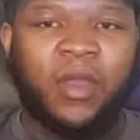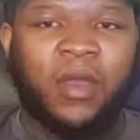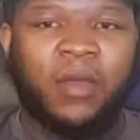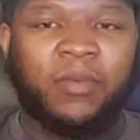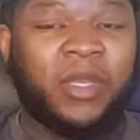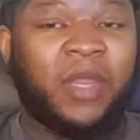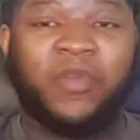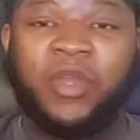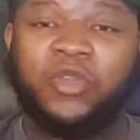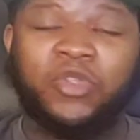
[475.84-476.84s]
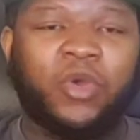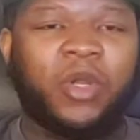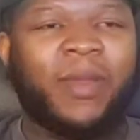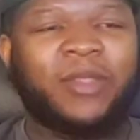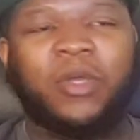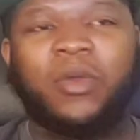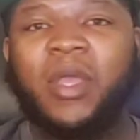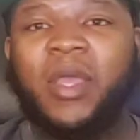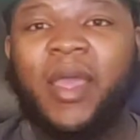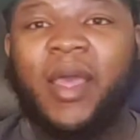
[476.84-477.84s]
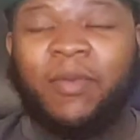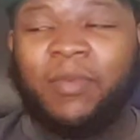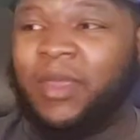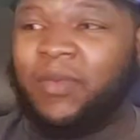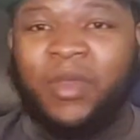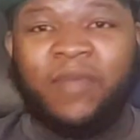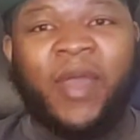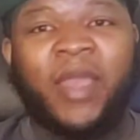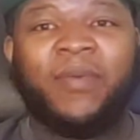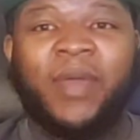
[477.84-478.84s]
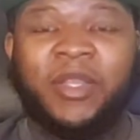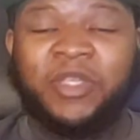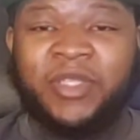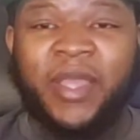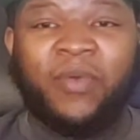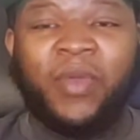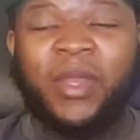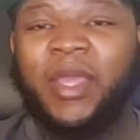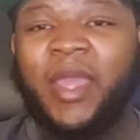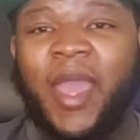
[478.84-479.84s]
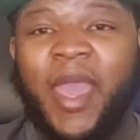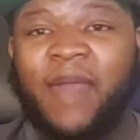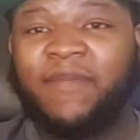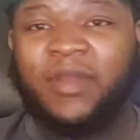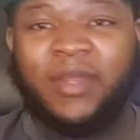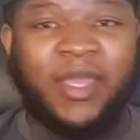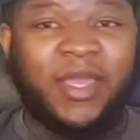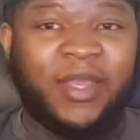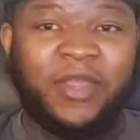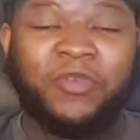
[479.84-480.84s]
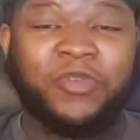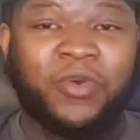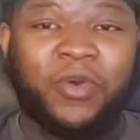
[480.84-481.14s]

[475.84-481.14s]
Um, the Denver can use a quarterback. So, I mean, we evaluated just that quickly. Half the league can use a